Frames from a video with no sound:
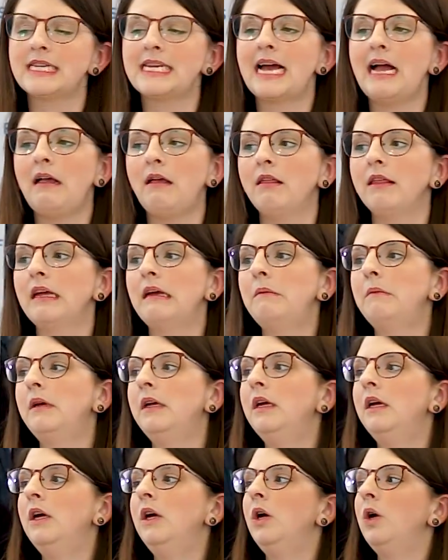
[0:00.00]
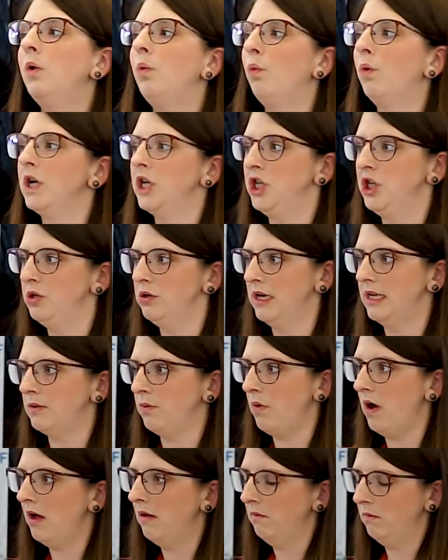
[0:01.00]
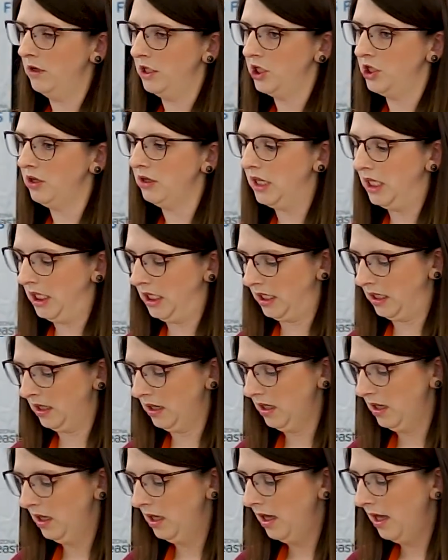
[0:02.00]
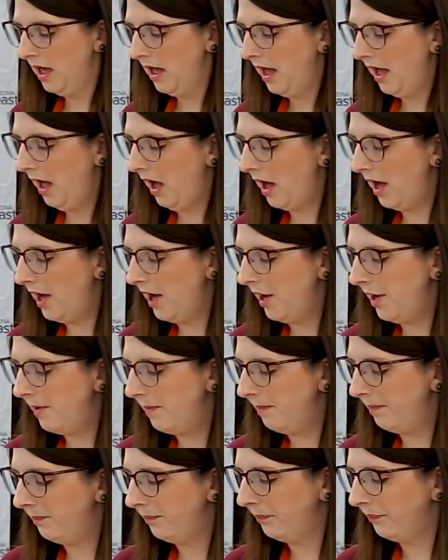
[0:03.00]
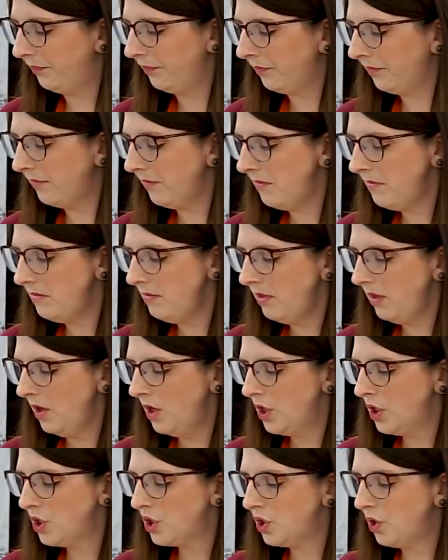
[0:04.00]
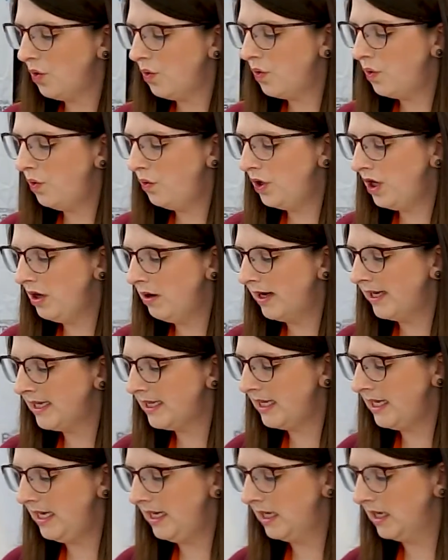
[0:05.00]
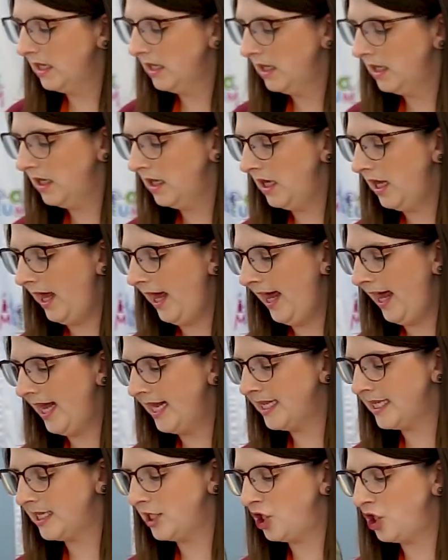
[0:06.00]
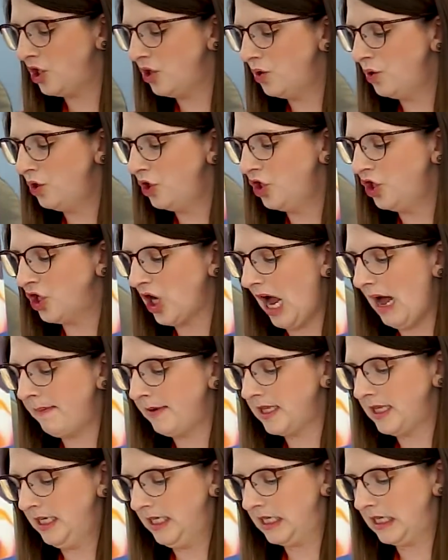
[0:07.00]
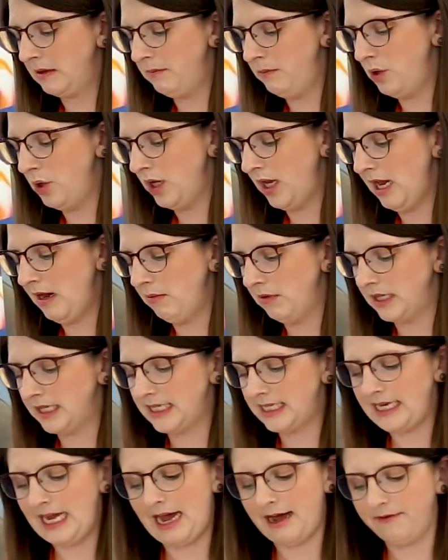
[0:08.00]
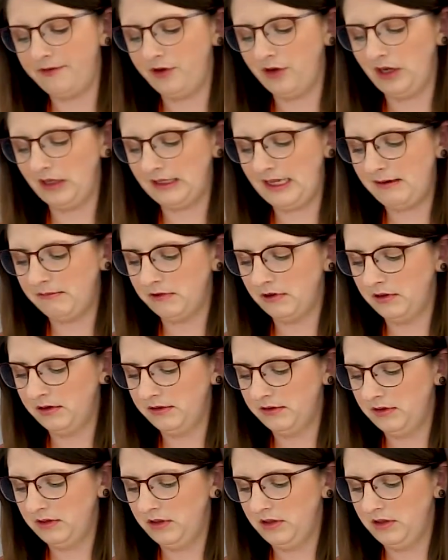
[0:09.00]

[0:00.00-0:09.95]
to tell them what you guys want, what you're thinking. Um, so who do you guys think it's, whose job is it to communicate with staff during labor?